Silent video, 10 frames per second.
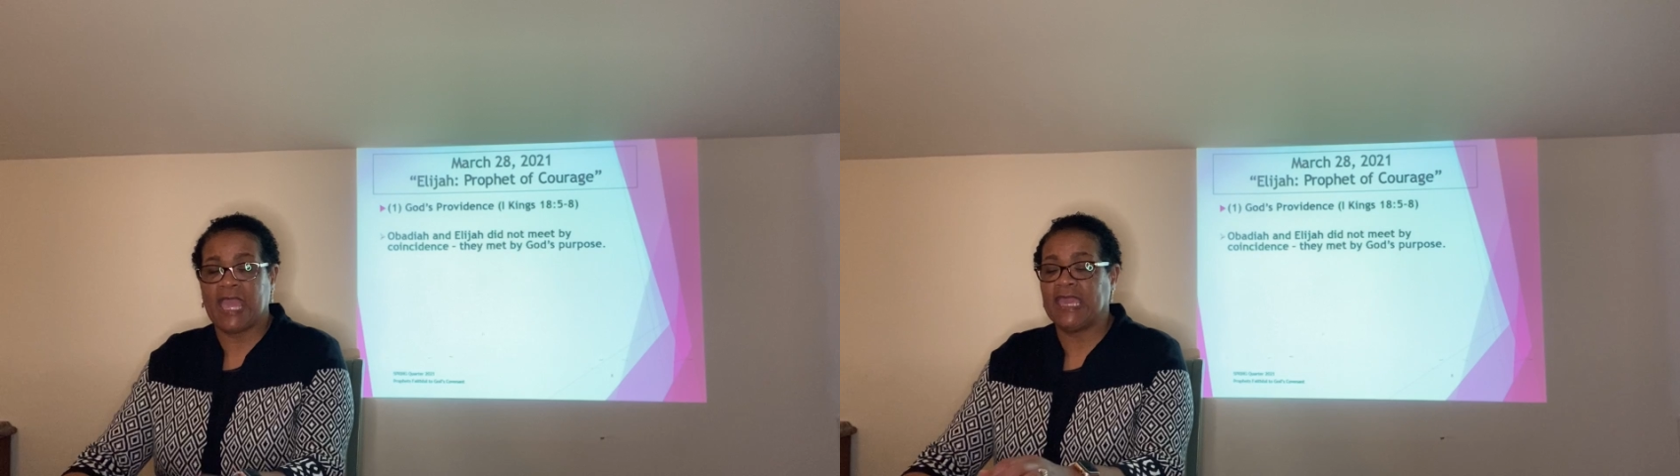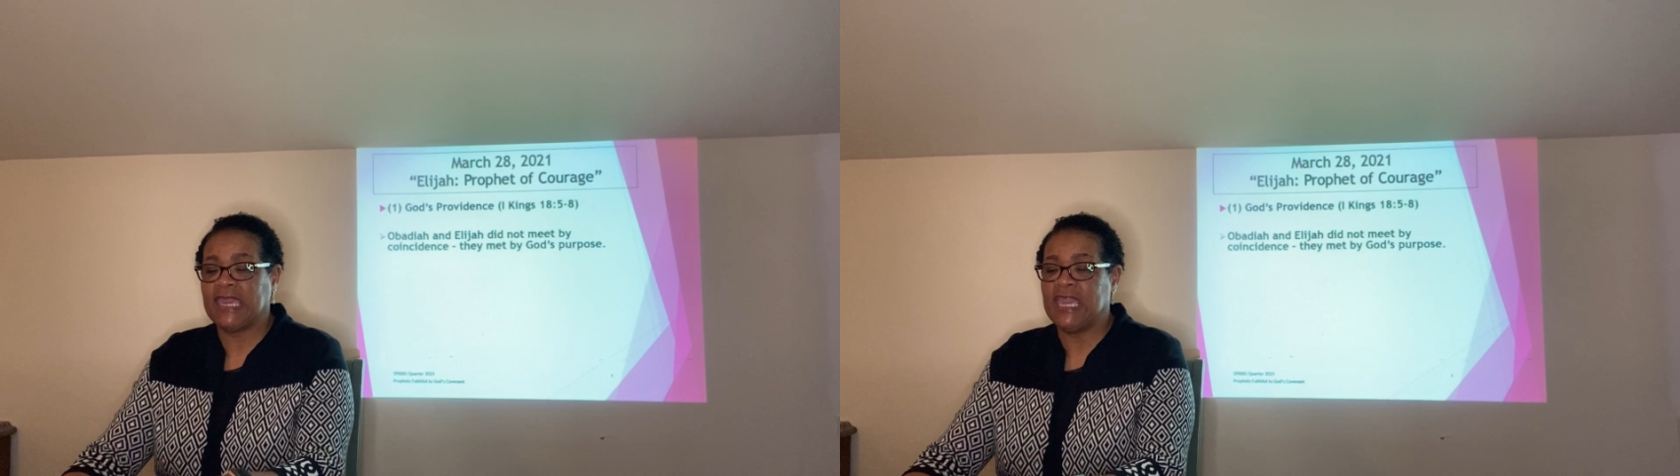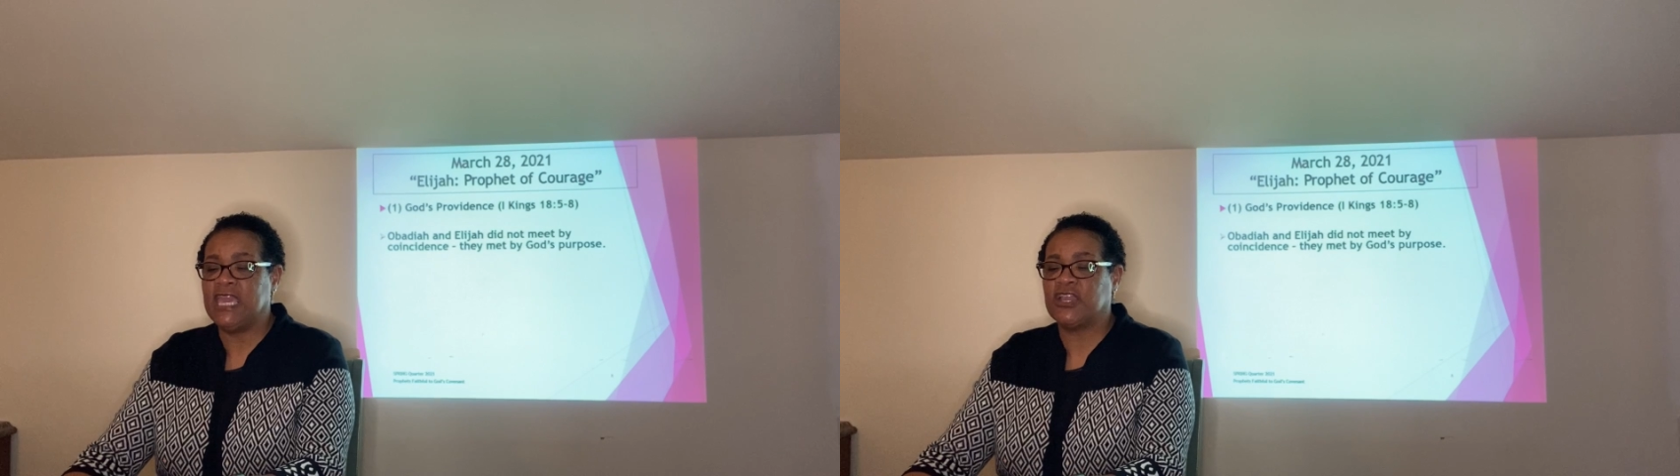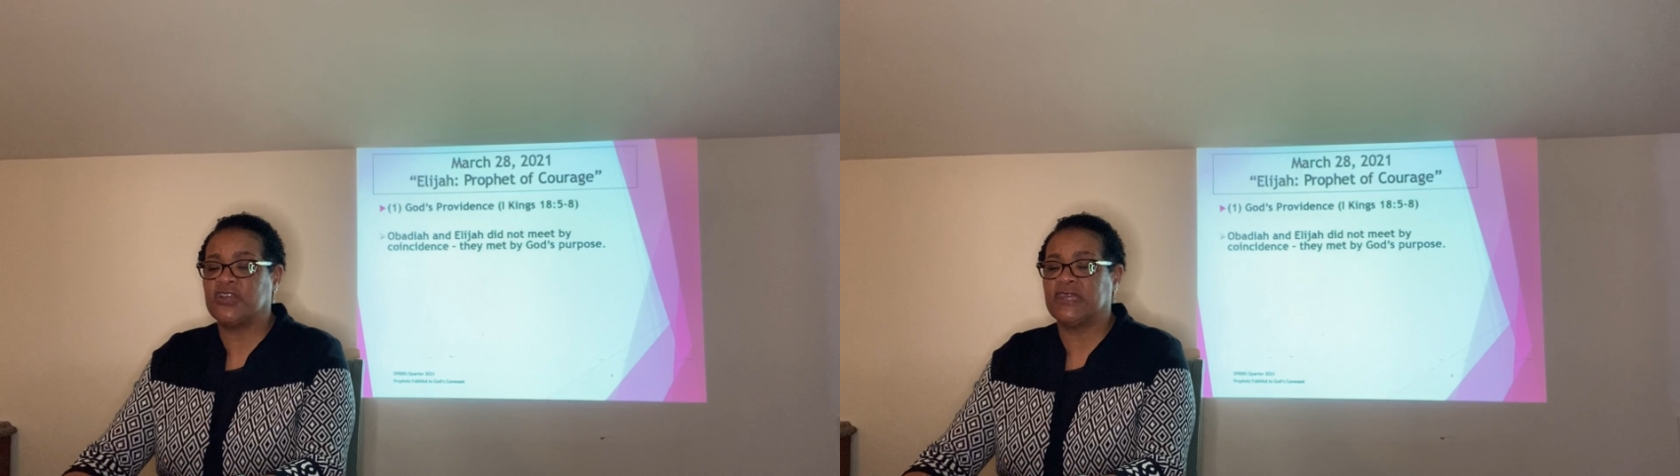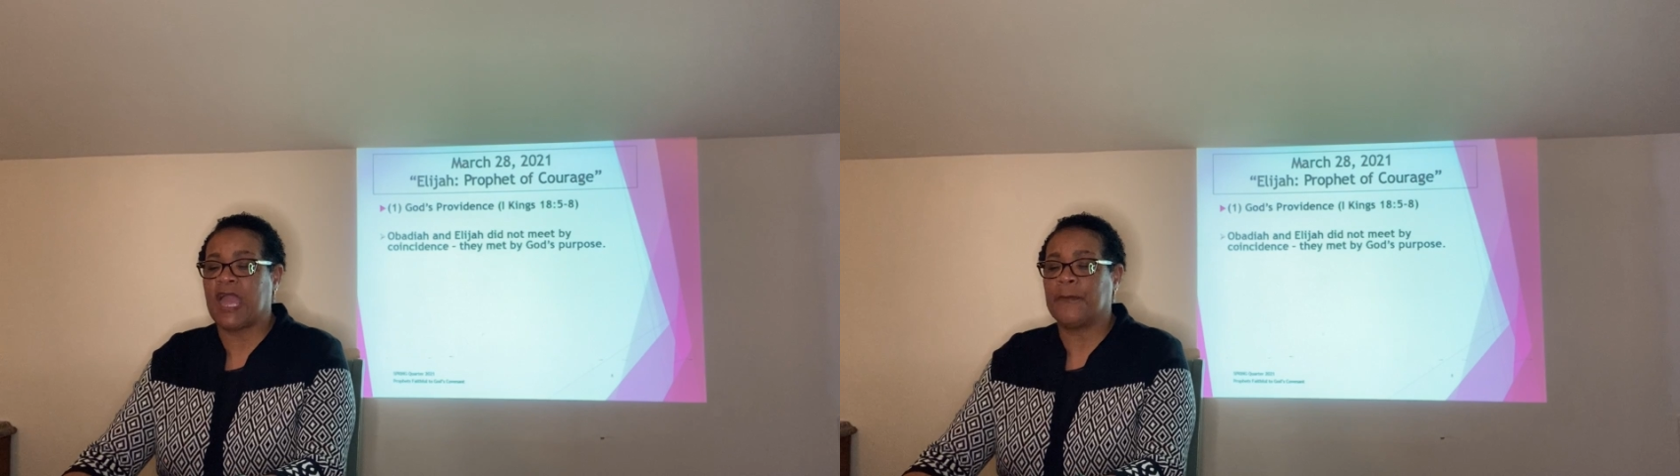a king
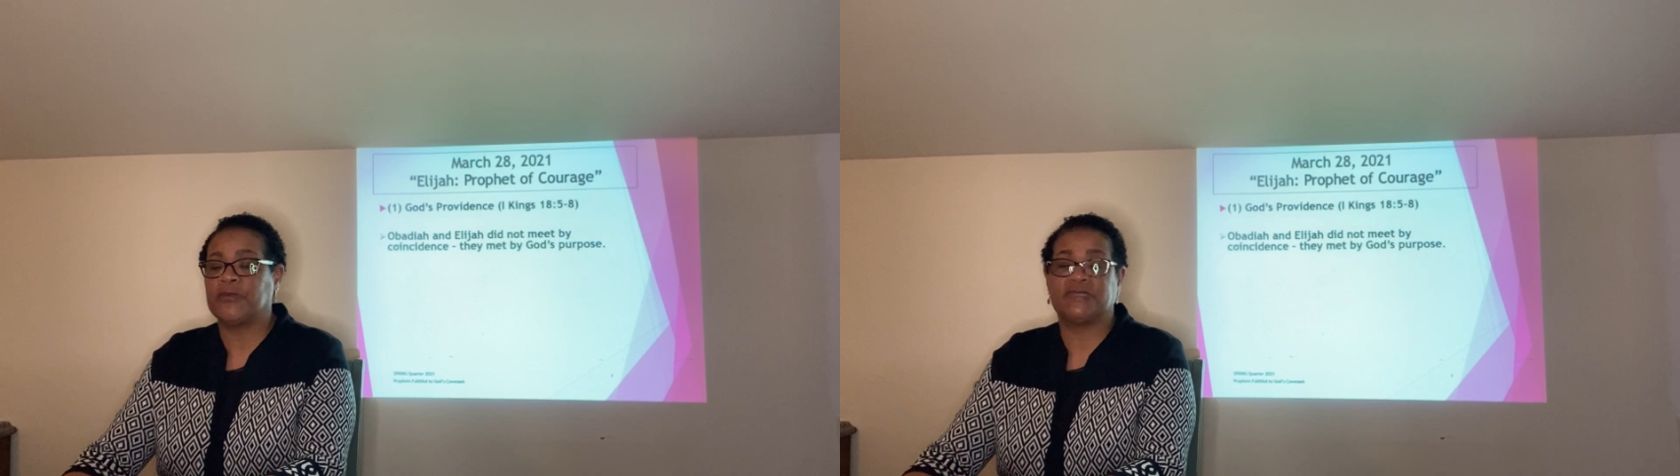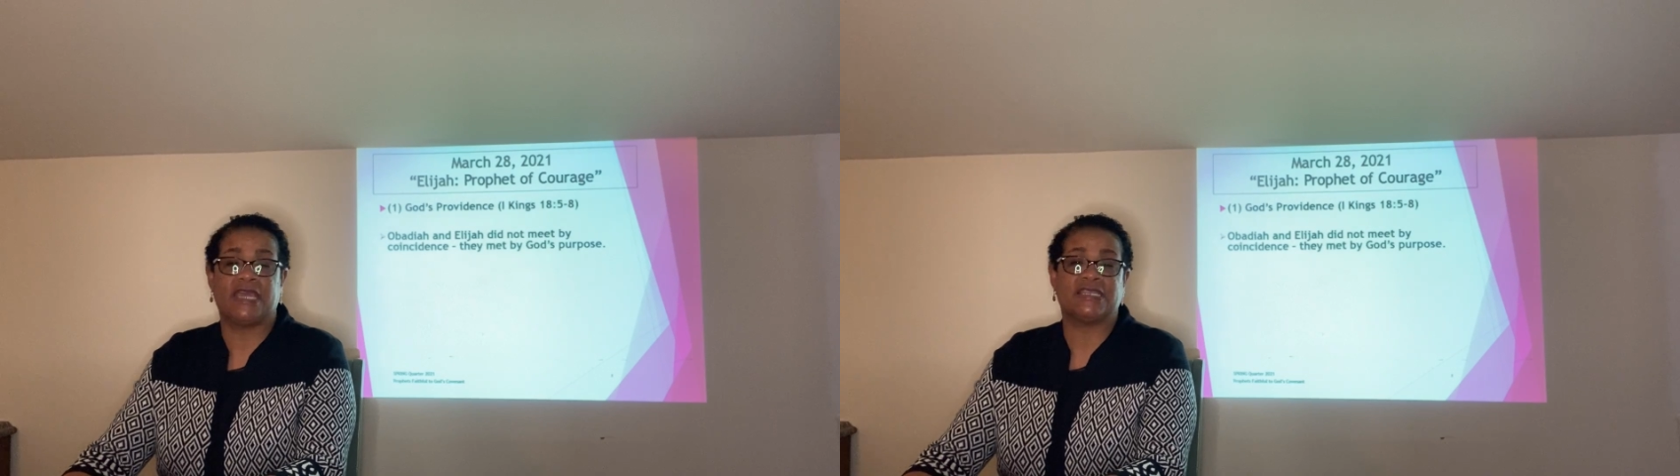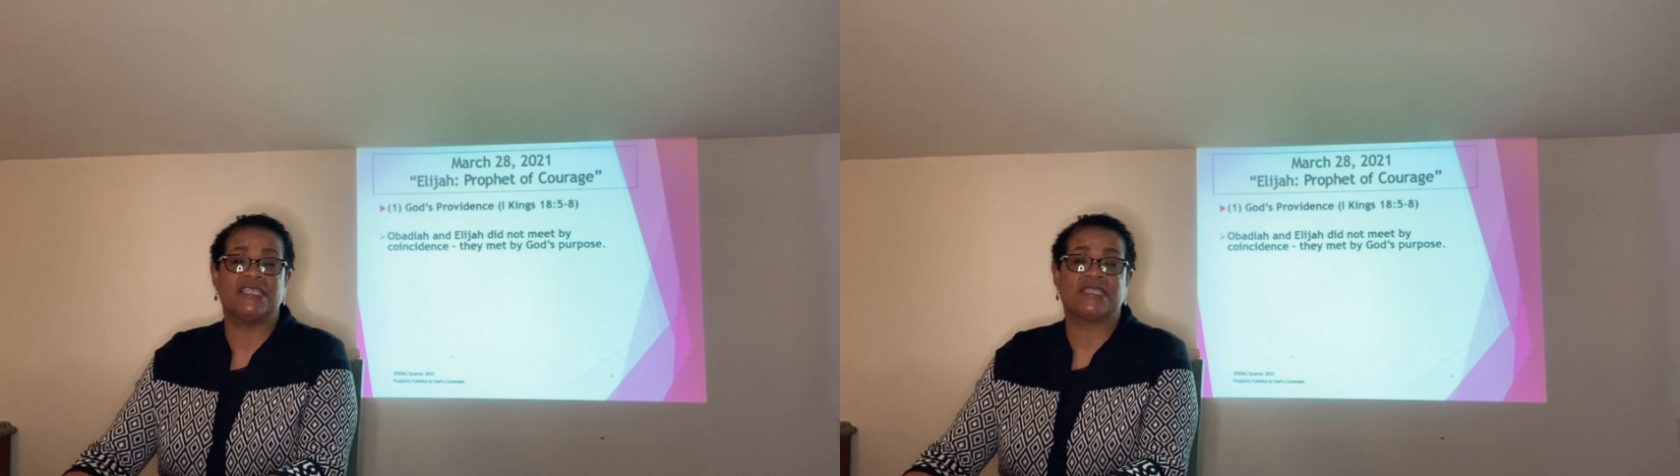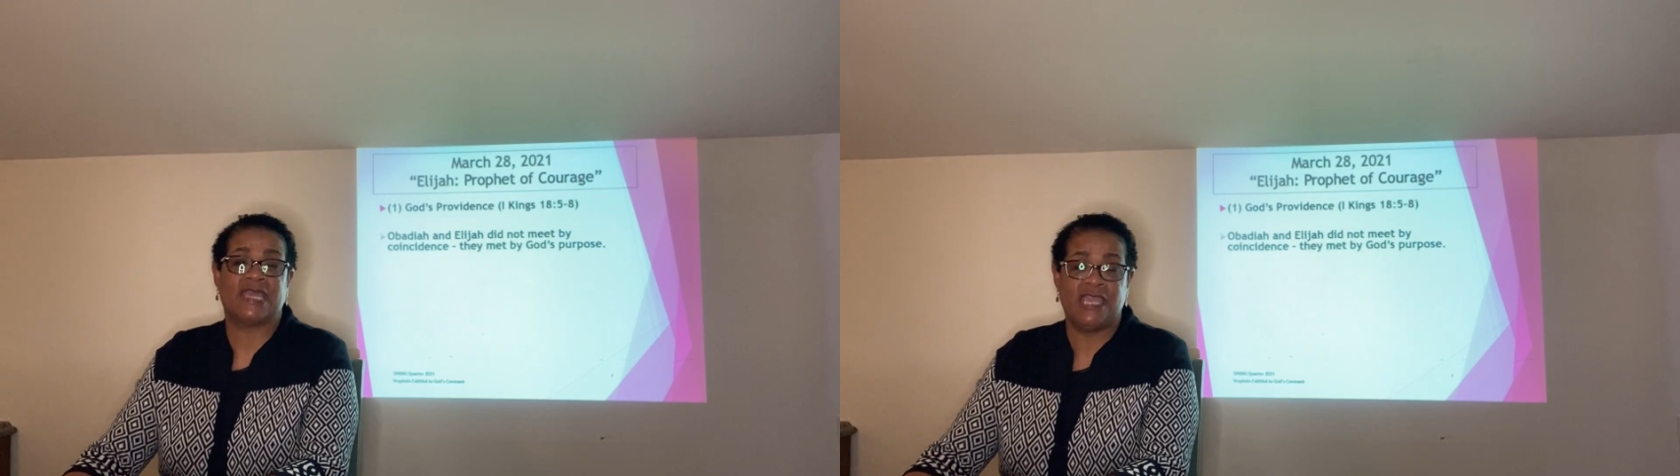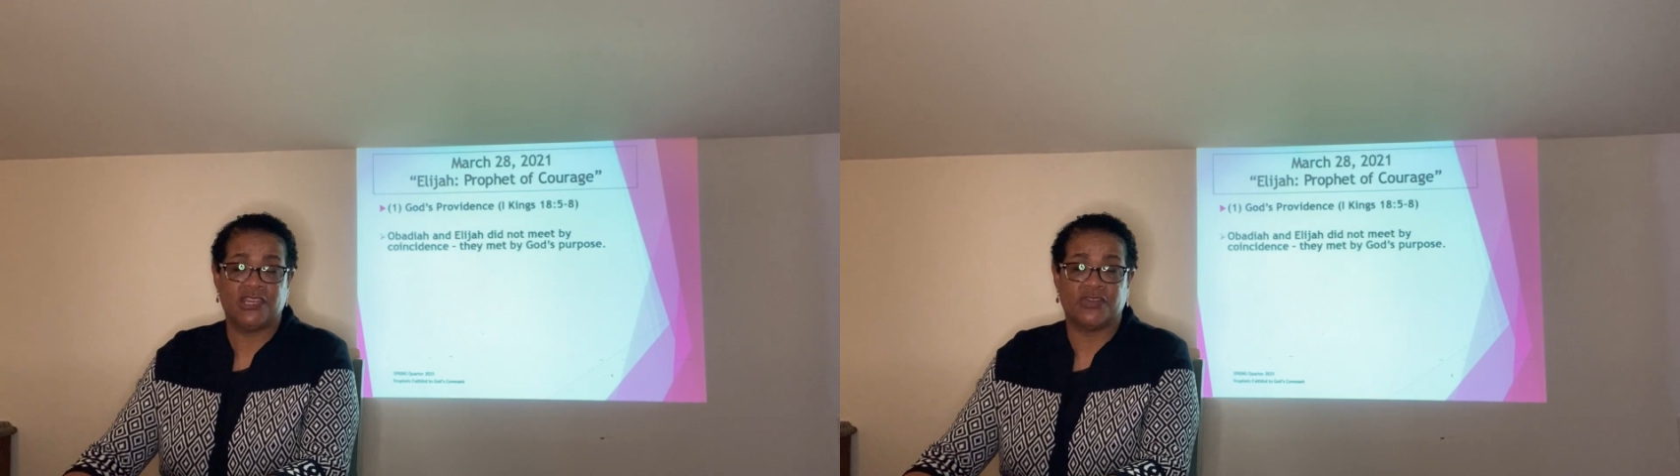could not protect his
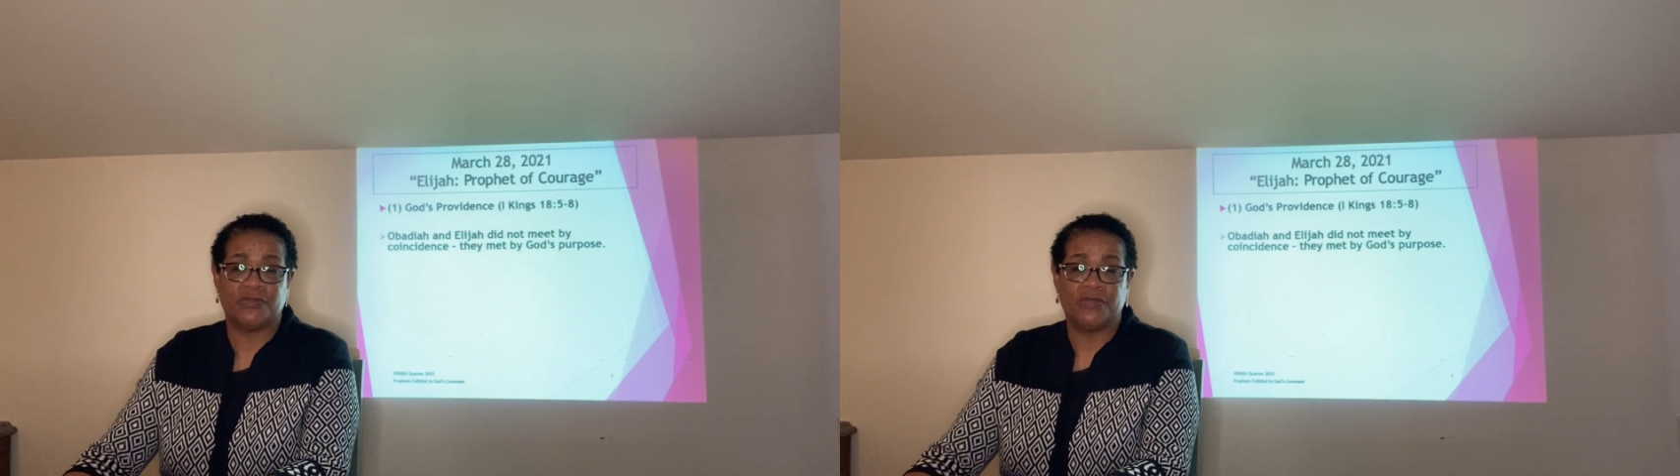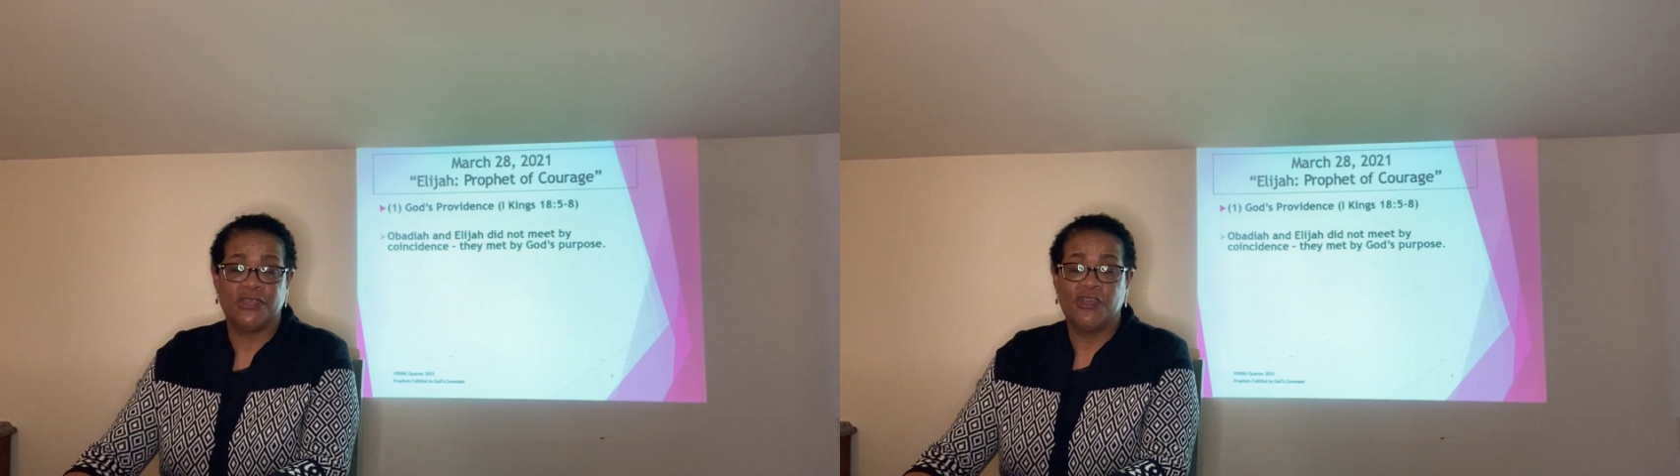kingdom.